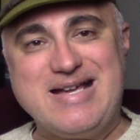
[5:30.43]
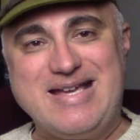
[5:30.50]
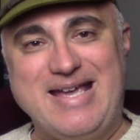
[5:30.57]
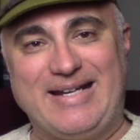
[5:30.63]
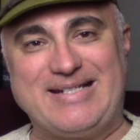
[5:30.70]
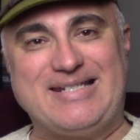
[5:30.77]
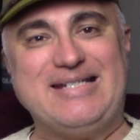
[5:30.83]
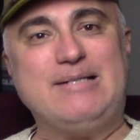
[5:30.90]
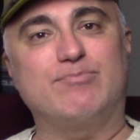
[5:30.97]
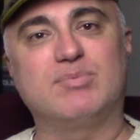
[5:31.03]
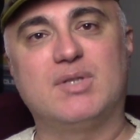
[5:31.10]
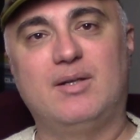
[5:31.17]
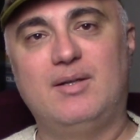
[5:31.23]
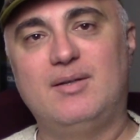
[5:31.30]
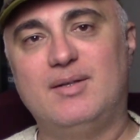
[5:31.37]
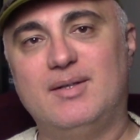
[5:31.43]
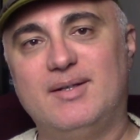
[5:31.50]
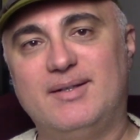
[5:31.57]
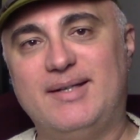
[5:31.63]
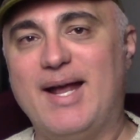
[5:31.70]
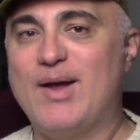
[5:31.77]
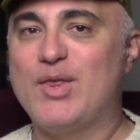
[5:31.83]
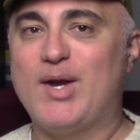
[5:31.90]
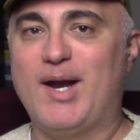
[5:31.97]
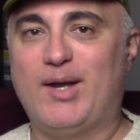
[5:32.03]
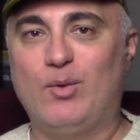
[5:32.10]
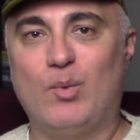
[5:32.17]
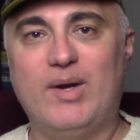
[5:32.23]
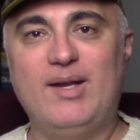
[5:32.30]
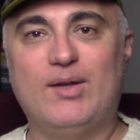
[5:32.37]
Except, now that I
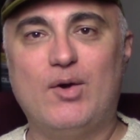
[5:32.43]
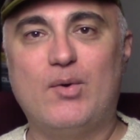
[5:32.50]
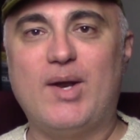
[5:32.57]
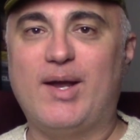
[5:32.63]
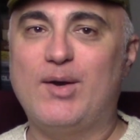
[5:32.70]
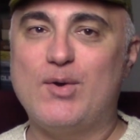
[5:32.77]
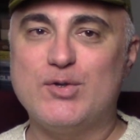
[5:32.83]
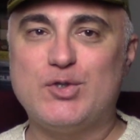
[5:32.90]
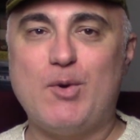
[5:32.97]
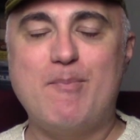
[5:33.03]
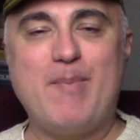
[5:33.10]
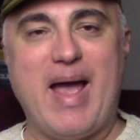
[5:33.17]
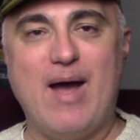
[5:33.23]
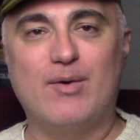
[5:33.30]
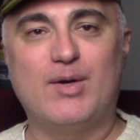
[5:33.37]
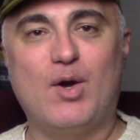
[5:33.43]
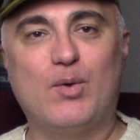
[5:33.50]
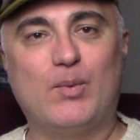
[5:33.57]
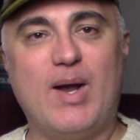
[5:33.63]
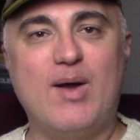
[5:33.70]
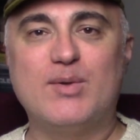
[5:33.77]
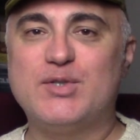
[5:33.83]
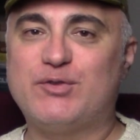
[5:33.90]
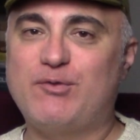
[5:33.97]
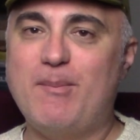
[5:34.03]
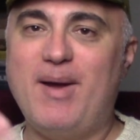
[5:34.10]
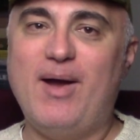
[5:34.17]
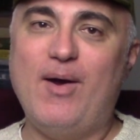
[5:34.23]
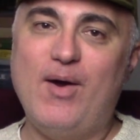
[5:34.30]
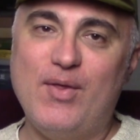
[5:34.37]
could reload, I could also pound out rounds from
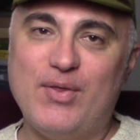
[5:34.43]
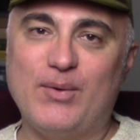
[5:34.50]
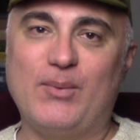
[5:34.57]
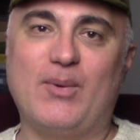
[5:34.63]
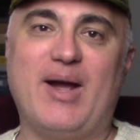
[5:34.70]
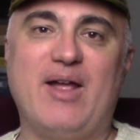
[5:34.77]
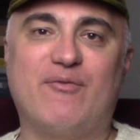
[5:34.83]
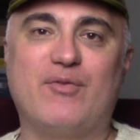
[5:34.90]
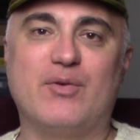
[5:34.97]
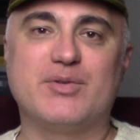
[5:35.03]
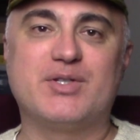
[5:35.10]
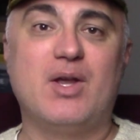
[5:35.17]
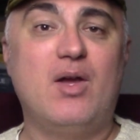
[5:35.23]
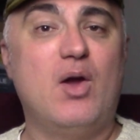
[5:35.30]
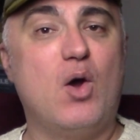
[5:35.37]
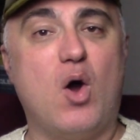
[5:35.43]
my other rifles,